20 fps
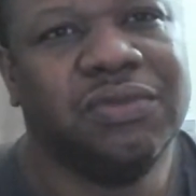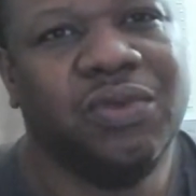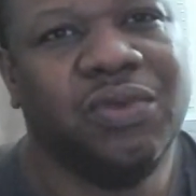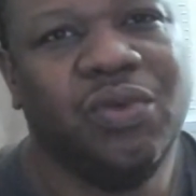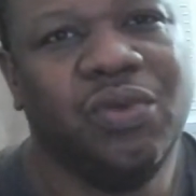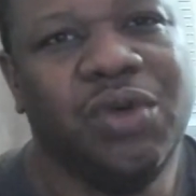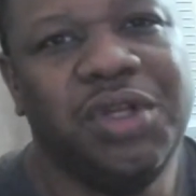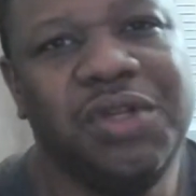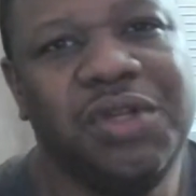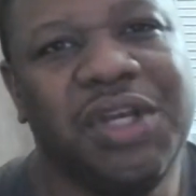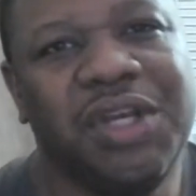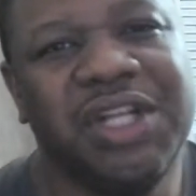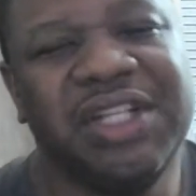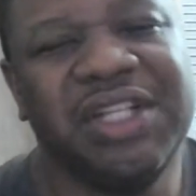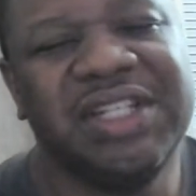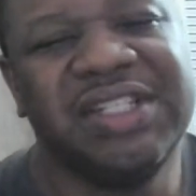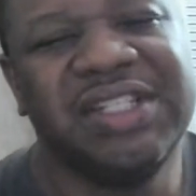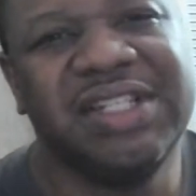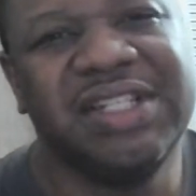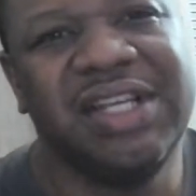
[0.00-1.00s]
Well, you
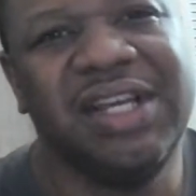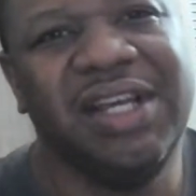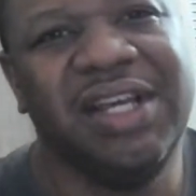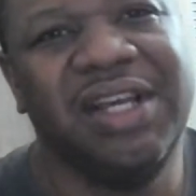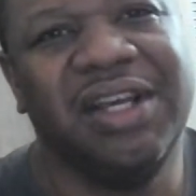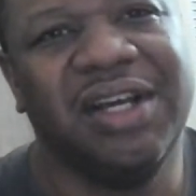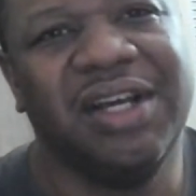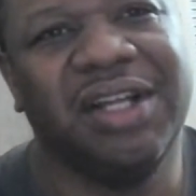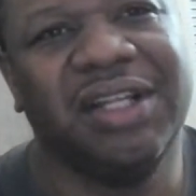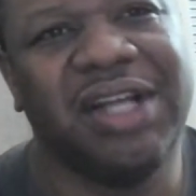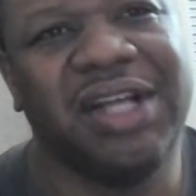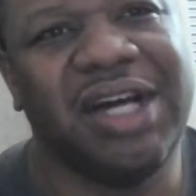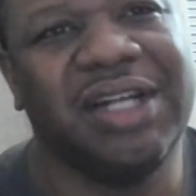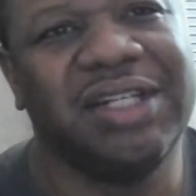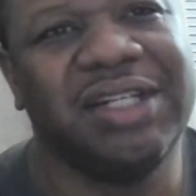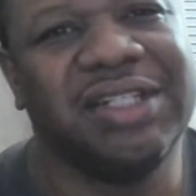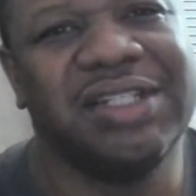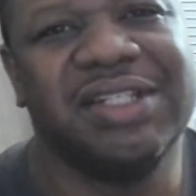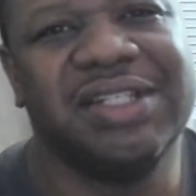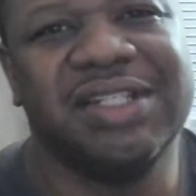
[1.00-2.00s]
get to see a lot
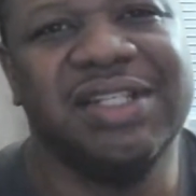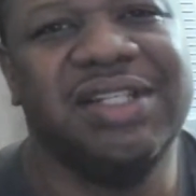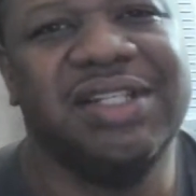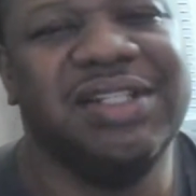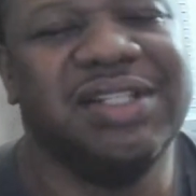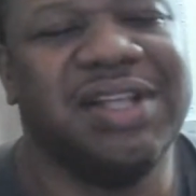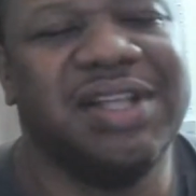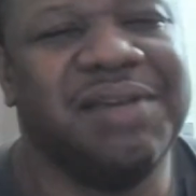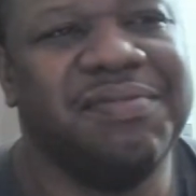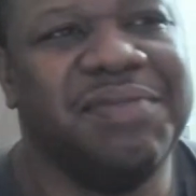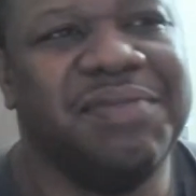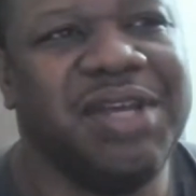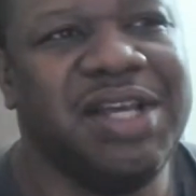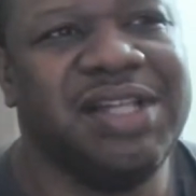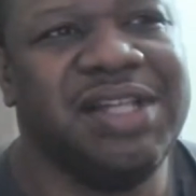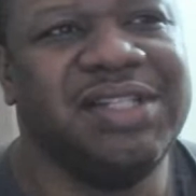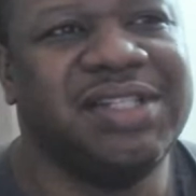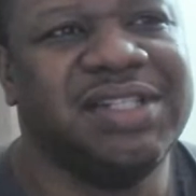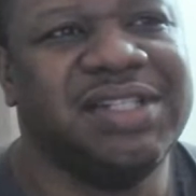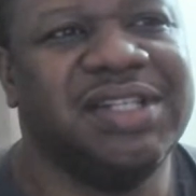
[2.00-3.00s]
of the scenes that
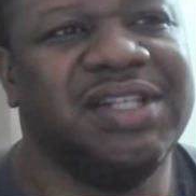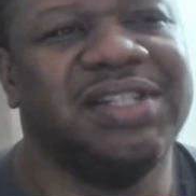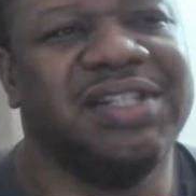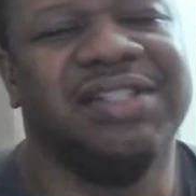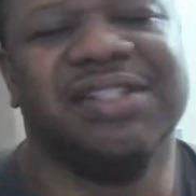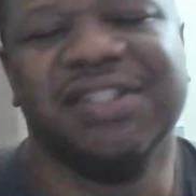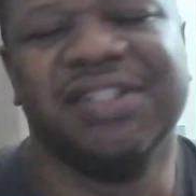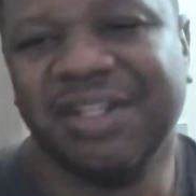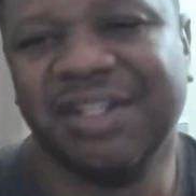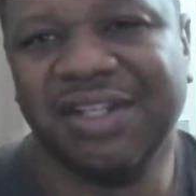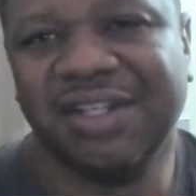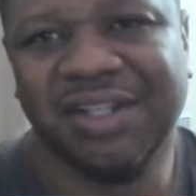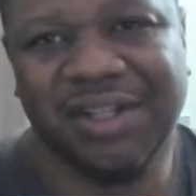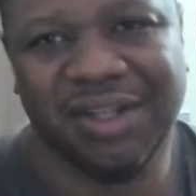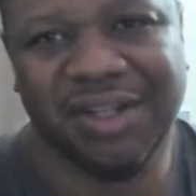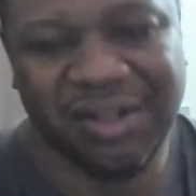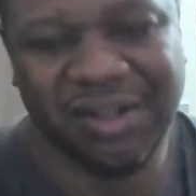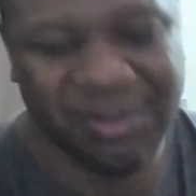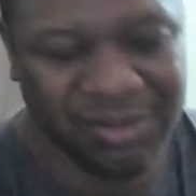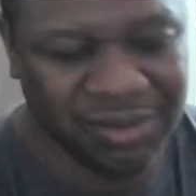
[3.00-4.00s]
made sense
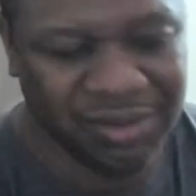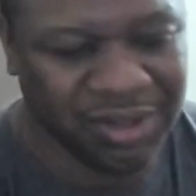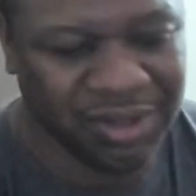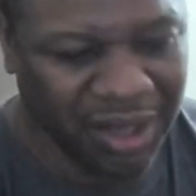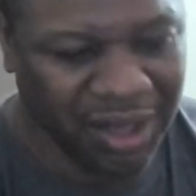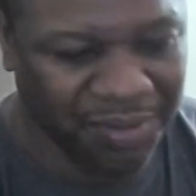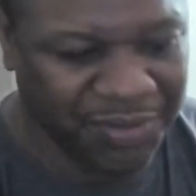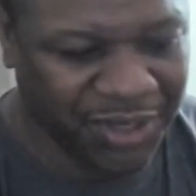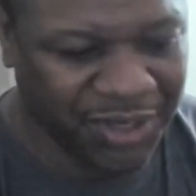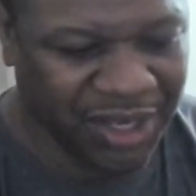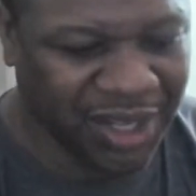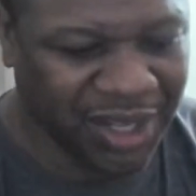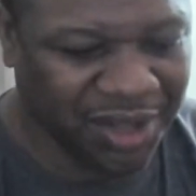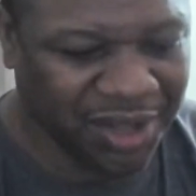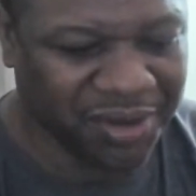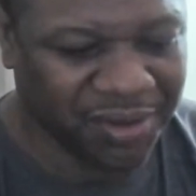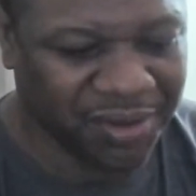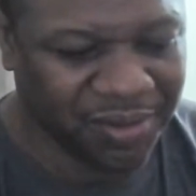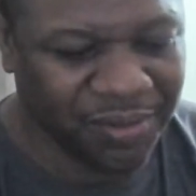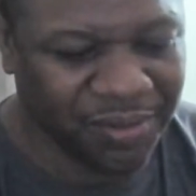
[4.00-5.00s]
come together.